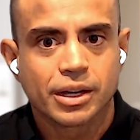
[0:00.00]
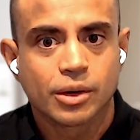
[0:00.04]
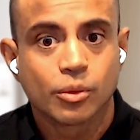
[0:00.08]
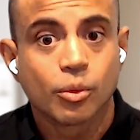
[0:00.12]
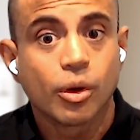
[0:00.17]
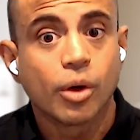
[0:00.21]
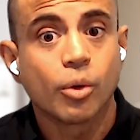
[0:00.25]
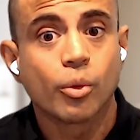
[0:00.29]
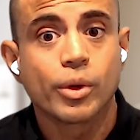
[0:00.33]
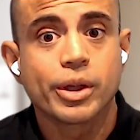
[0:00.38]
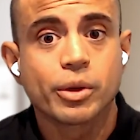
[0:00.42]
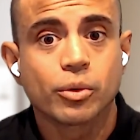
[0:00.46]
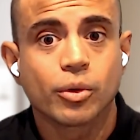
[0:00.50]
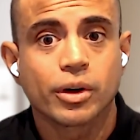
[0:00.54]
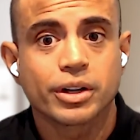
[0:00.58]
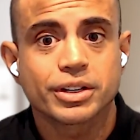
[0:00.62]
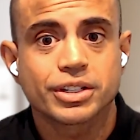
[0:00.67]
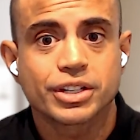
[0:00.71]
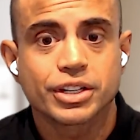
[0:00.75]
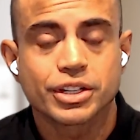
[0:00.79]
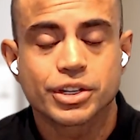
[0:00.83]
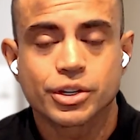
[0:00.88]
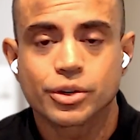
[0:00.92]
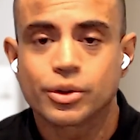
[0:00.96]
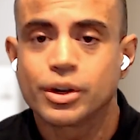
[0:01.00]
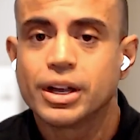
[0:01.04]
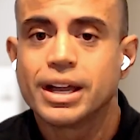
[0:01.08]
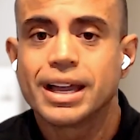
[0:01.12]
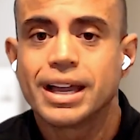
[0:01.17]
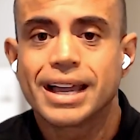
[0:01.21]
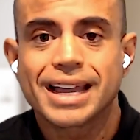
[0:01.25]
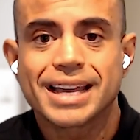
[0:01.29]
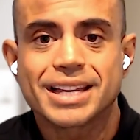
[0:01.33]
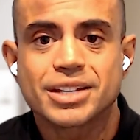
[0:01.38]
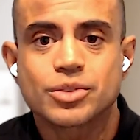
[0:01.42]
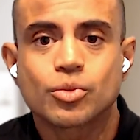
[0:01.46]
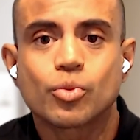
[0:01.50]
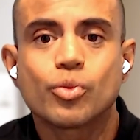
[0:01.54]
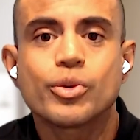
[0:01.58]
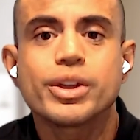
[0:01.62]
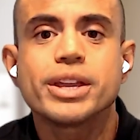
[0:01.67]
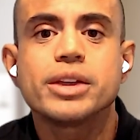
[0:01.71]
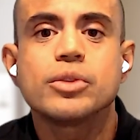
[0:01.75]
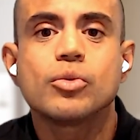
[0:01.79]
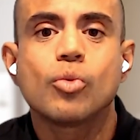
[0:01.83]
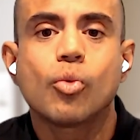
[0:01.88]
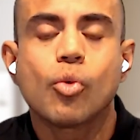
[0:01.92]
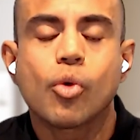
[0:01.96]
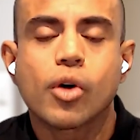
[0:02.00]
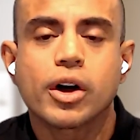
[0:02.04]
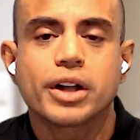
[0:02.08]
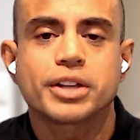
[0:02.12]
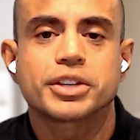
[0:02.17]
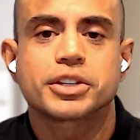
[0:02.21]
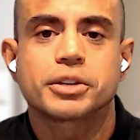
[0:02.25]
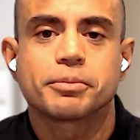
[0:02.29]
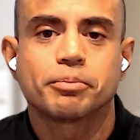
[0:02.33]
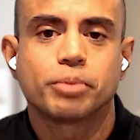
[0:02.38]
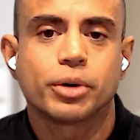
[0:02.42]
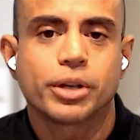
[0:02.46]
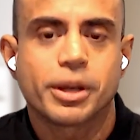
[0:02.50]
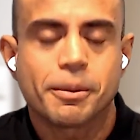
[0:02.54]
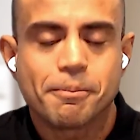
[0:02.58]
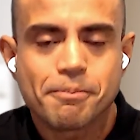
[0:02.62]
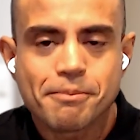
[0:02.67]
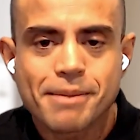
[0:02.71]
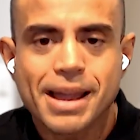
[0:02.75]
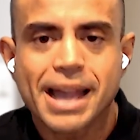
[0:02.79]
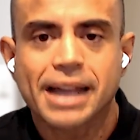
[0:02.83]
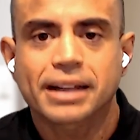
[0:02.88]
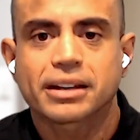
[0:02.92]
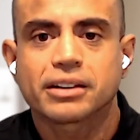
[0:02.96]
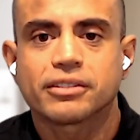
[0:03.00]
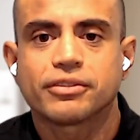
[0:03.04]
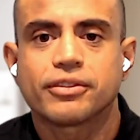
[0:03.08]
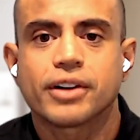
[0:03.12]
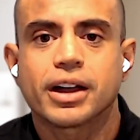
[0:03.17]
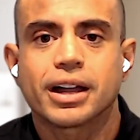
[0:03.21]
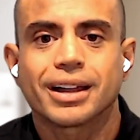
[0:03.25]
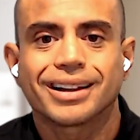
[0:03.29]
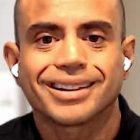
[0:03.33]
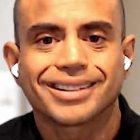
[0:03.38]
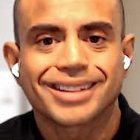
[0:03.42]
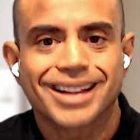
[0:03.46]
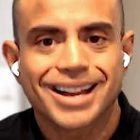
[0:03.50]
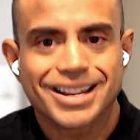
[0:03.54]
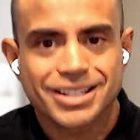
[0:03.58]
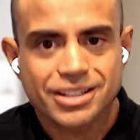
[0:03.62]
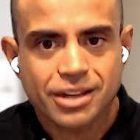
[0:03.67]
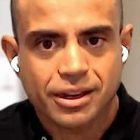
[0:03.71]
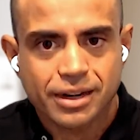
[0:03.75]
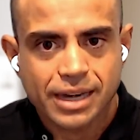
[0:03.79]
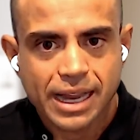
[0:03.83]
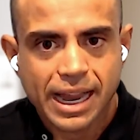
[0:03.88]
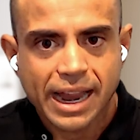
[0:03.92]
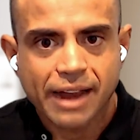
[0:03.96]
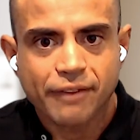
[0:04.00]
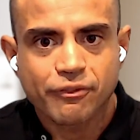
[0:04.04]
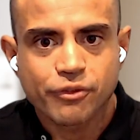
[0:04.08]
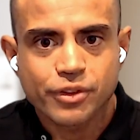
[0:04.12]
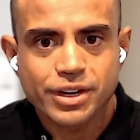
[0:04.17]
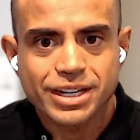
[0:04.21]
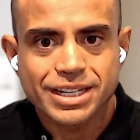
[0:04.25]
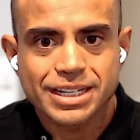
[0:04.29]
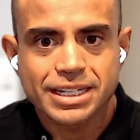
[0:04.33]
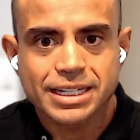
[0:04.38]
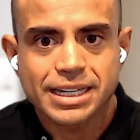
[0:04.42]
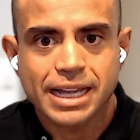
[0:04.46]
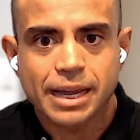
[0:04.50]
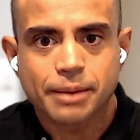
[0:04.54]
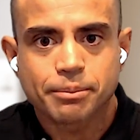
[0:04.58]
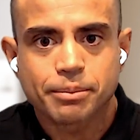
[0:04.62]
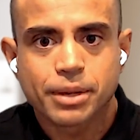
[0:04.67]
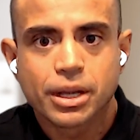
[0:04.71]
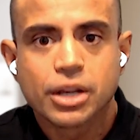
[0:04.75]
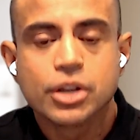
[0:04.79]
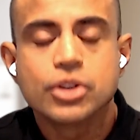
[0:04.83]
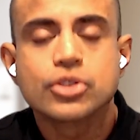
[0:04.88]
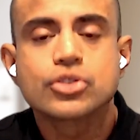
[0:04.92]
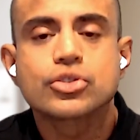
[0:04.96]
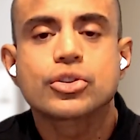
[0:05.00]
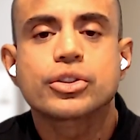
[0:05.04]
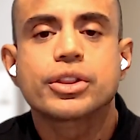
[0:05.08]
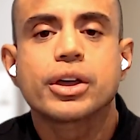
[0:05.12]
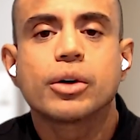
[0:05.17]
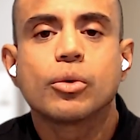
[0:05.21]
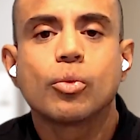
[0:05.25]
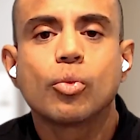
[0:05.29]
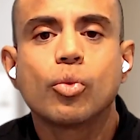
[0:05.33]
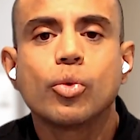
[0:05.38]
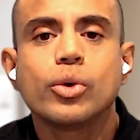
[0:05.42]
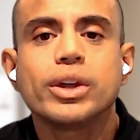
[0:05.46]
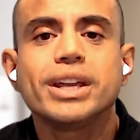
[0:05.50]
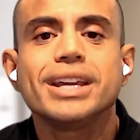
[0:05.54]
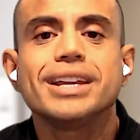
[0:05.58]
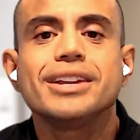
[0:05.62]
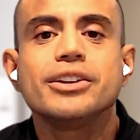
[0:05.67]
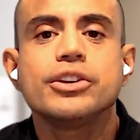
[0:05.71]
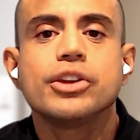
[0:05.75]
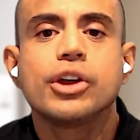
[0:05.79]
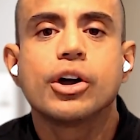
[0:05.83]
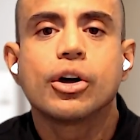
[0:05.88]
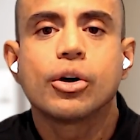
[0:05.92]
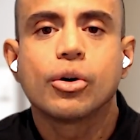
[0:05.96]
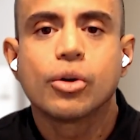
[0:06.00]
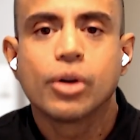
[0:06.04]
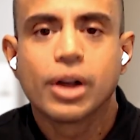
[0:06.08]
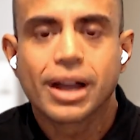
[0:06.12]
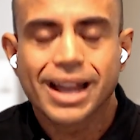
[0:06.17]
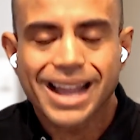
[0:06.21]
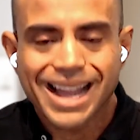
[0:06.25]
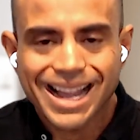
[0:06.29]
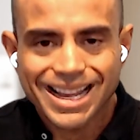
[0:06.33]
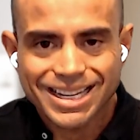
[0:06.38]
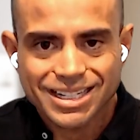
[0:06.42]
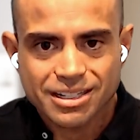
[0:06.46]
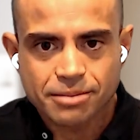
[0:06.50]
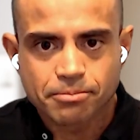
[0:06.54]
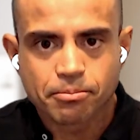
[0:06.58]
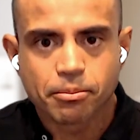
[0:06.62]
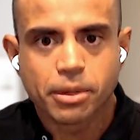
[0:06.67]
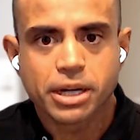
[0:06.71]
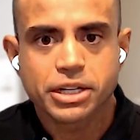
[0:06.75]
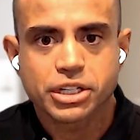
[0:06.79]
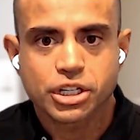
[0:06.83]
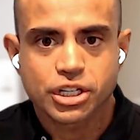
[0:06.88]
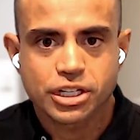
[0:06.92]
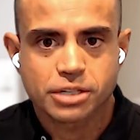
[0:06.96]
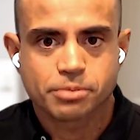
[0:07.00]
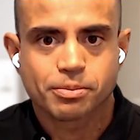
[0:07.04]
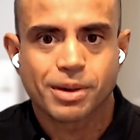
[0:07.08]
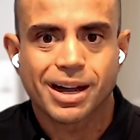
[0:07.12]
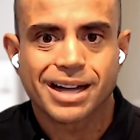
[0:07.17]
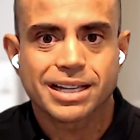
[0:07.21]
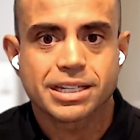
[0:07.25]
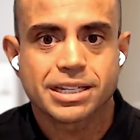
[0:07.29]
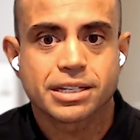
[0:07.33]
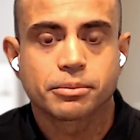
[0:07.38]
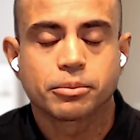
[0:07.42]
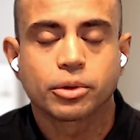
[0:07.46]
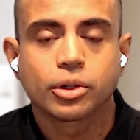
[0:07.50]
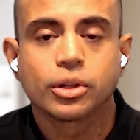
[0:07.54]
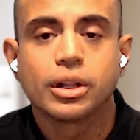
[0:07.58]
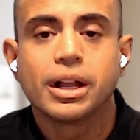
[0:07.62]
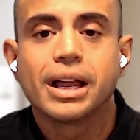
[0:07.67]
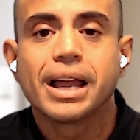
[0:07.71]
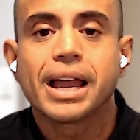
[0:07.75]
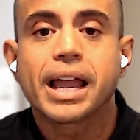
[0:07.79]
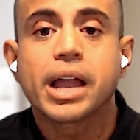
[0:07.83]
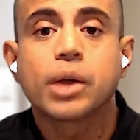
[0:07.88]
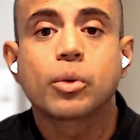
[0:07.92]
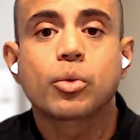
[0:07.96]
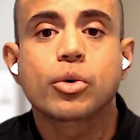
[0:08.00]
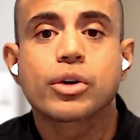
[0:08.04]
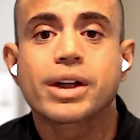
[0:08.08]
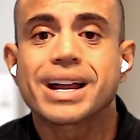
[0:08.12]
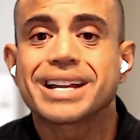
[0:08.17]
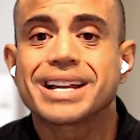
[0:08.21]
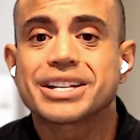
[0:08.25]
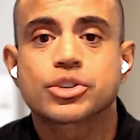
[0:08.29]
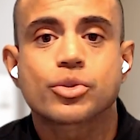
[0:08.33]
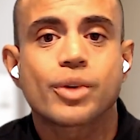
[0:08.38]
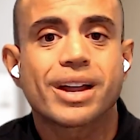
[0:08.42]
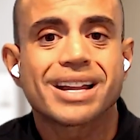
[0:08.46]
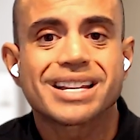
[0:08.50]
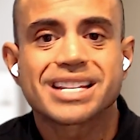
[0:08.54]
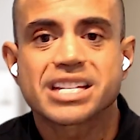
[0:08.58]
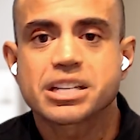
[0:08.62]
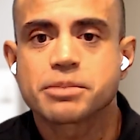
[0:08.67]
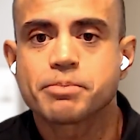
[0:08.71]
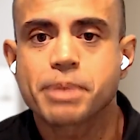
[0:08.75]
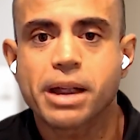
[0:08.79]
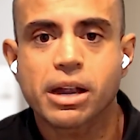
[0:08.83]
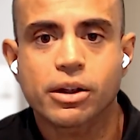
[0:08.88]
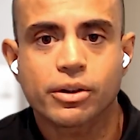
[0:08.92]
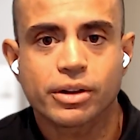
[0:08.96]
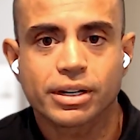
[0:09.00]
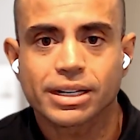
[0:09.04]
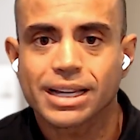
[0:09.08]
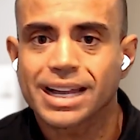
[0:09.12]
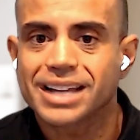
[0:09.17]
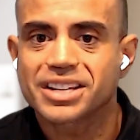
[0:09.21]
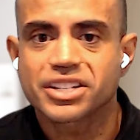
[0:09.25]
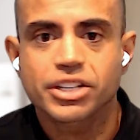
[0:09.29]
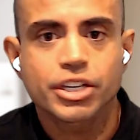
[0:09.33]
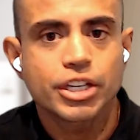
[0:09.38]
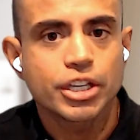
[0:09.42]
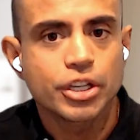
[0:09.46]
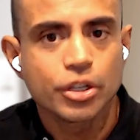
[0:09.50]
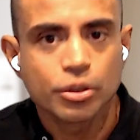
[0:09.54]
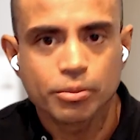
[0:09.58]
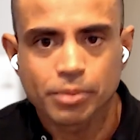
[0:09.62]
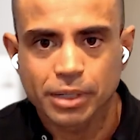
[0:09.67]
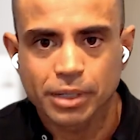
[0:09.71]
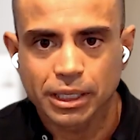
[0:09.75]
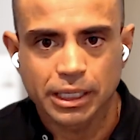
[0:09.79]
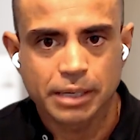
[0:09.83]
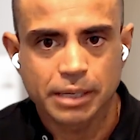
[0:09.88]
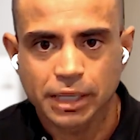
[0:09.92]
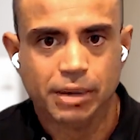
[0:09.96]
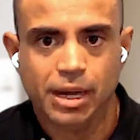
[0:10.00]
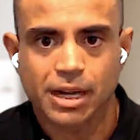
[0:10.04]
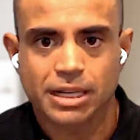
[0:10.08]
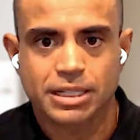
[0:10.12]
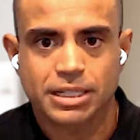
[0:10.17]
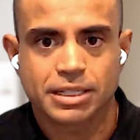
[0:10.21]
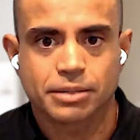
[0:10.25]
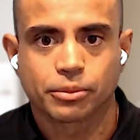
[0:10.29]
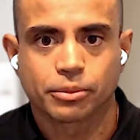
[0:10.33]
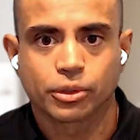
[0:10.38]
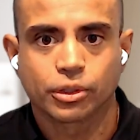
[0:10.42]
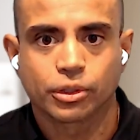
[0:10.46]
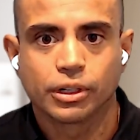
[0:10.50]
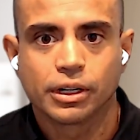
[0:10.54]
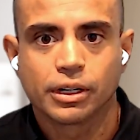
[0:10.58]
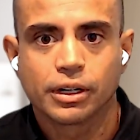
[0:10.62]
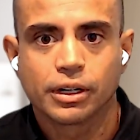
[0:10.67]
What we want to do is we want to put a magnifying glass on every step so that we know as much as possible and we're as transparent as humanly possible.